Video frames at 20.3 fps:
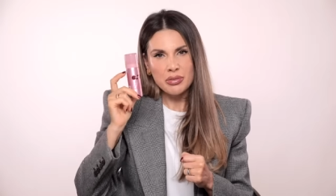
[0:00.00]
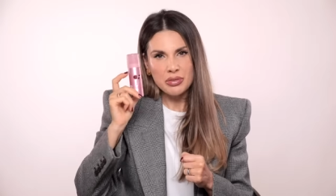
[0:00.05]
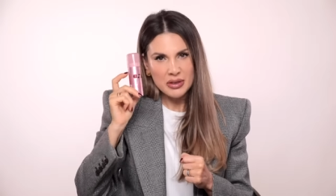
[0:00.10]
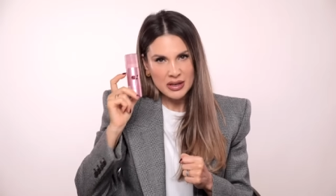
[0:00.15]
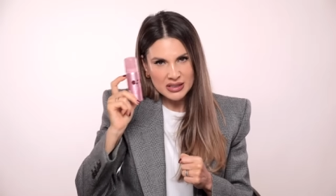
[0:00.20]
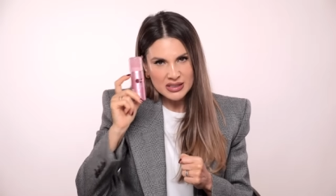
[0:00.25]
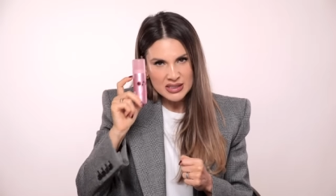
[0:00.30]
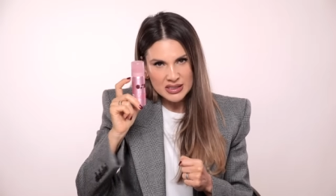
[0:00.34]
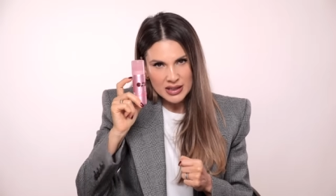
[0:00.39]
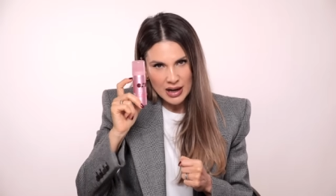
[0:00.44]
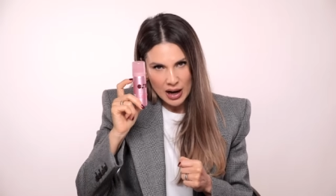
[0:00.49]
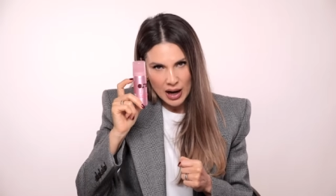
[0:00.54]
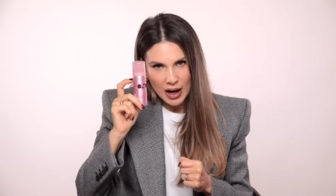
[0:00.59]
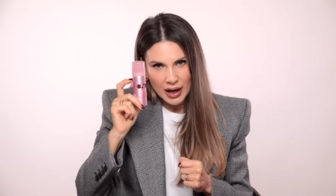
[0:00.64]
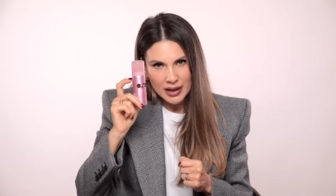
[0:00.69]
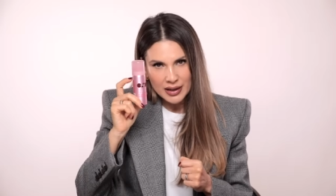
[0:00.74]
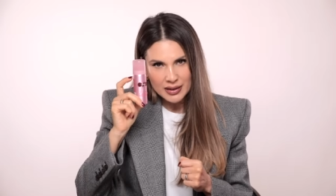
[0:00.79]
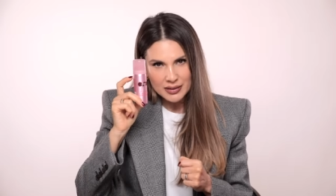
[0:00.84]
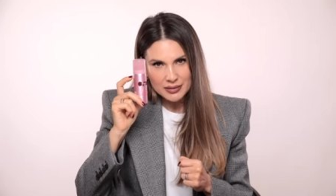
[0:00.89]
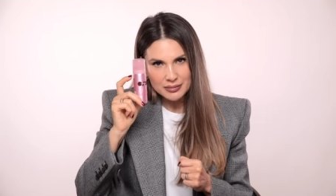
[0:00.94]
this guy
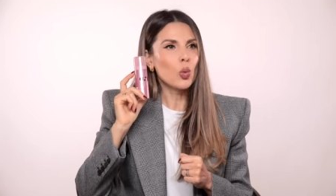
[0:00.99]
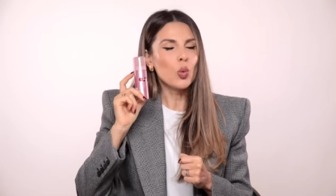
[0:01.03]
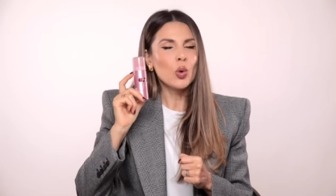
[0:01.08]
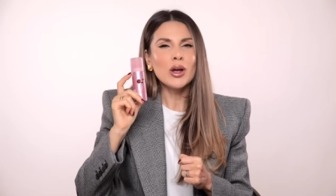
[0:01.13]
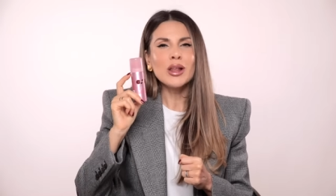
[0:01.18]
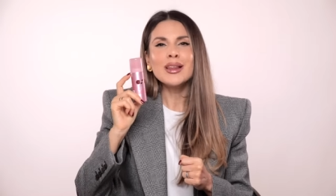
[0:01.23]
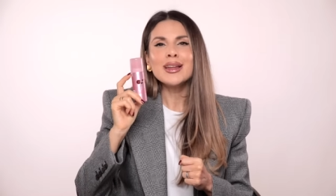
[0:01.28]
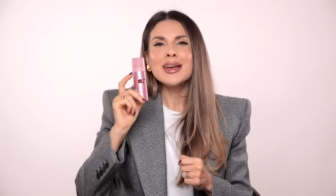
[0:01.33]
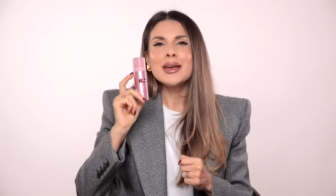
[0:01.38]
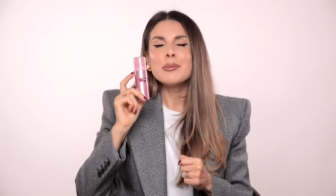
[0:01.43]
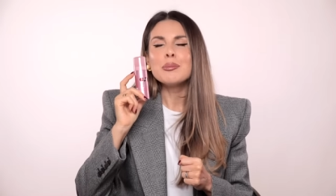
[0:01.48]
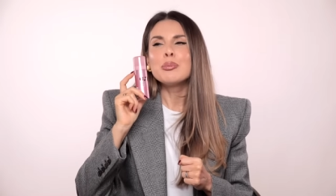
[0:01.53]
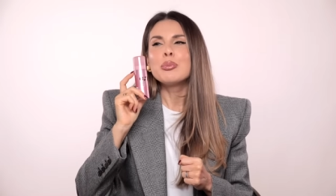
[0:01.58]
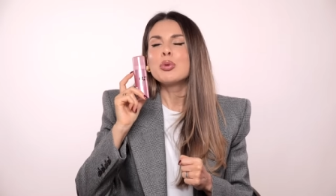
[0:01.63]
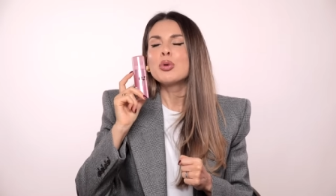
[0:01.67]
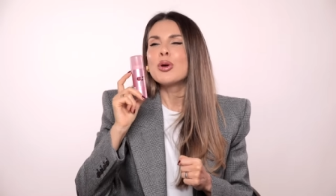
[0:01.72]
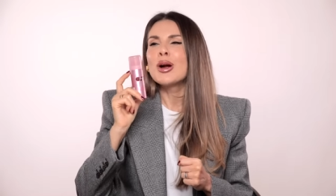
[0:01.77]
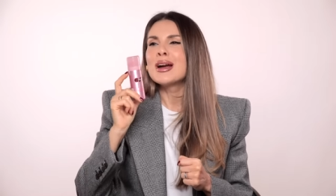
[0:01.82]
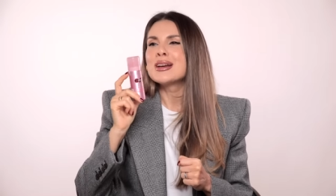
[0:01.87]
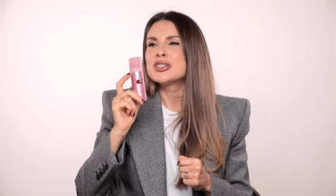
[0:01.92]
will
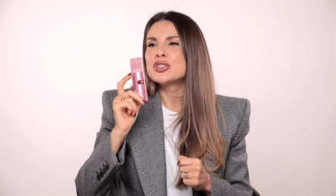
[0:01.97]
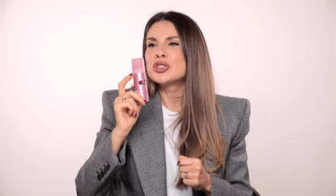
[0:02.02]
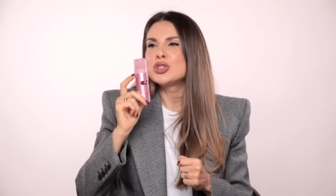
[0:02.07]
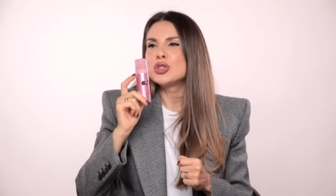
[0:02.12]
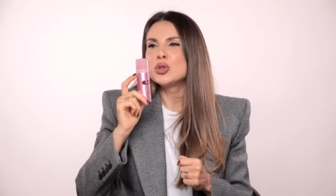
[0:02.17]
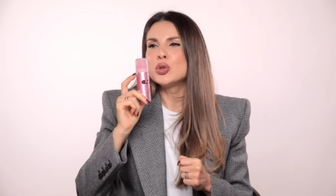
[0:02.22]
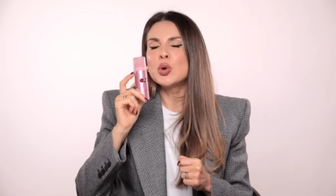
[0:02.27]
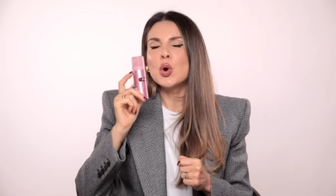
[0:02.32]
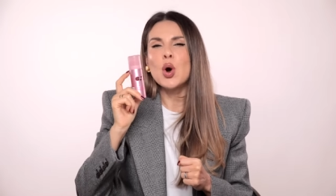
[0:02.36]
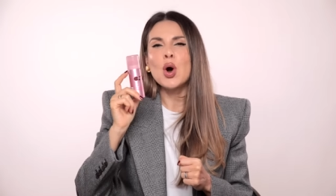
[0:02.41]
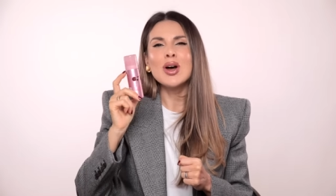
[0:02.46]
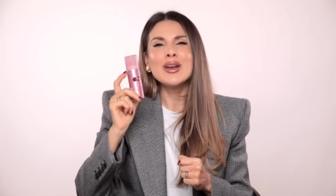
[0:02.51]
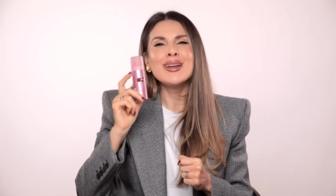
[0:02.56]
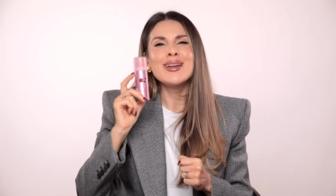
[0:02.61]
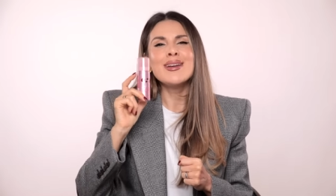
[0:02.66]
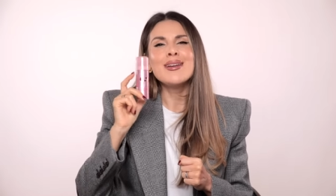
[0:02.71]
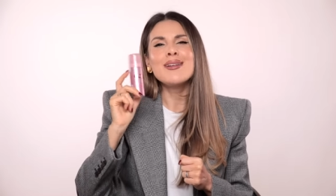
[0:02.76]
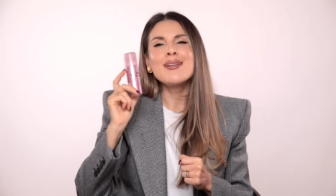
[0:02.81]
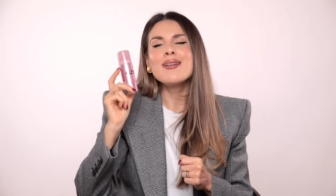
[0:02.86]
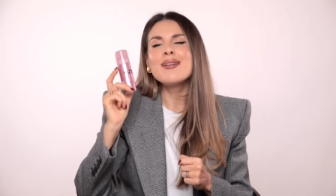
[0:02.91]
impress you on
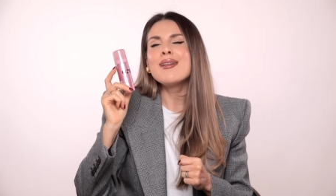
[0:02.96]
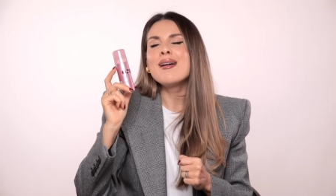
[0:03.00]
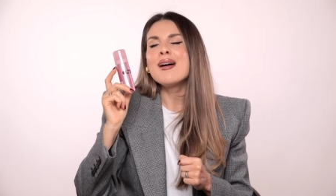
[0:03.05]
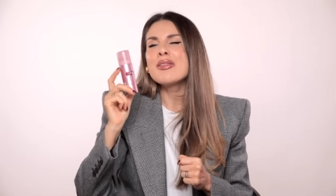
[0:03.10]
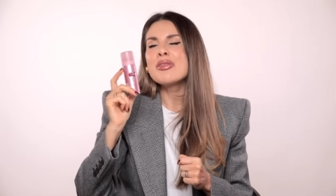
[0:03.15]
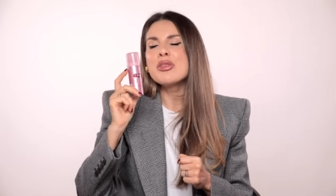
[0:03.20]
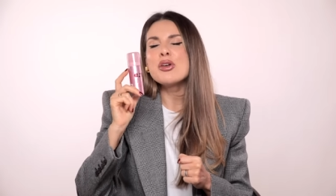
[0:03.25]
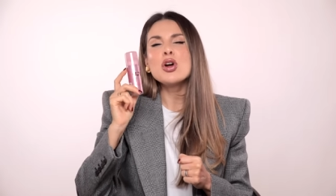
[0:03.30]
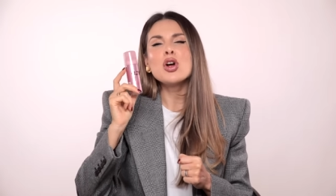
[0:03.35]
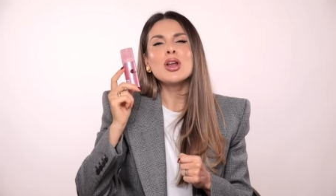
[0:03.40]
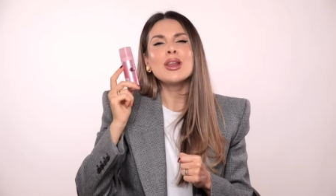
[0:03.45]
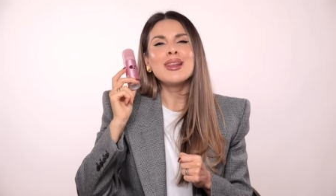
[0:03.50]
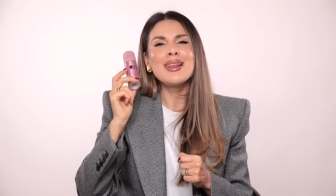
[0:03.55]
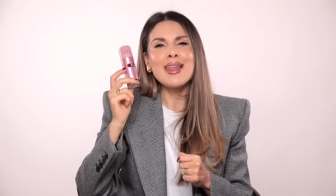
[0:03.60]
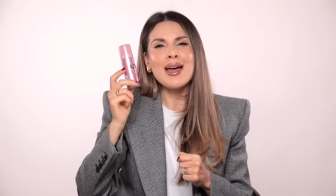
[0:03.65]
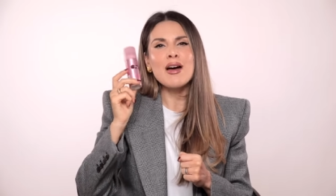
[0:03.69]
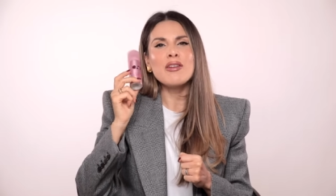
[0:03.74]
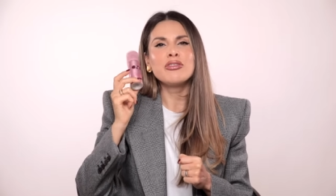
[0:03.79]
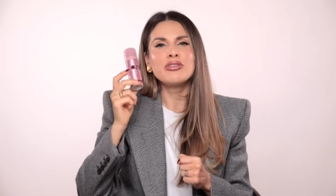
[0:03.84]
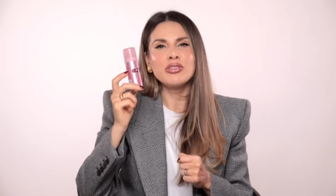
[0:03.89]
another
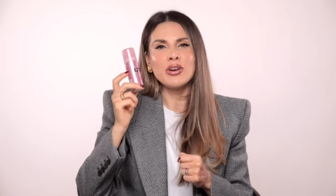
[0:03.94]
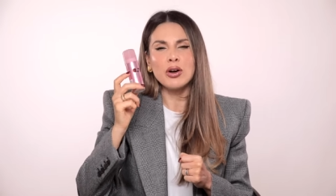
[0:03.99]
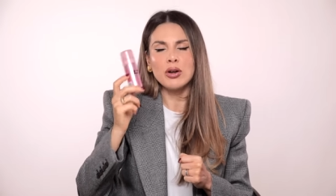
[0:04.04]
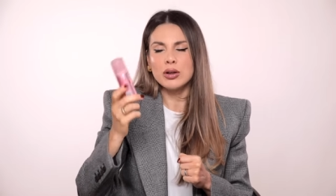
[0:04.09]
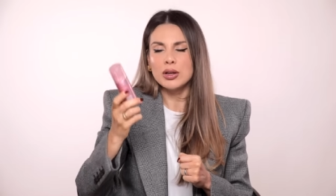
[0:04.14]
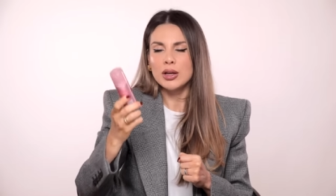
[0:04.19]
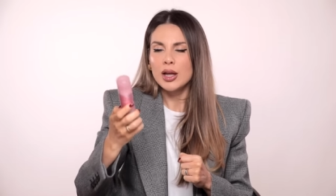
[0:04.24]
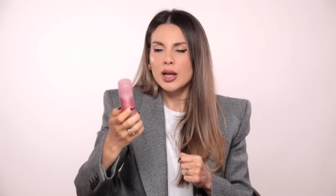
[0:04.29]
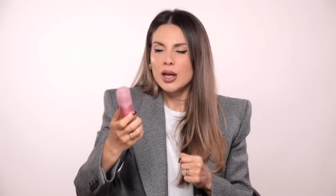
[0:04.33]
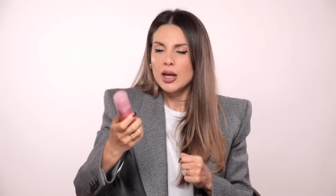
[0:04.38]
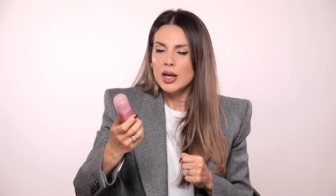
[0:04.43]
level.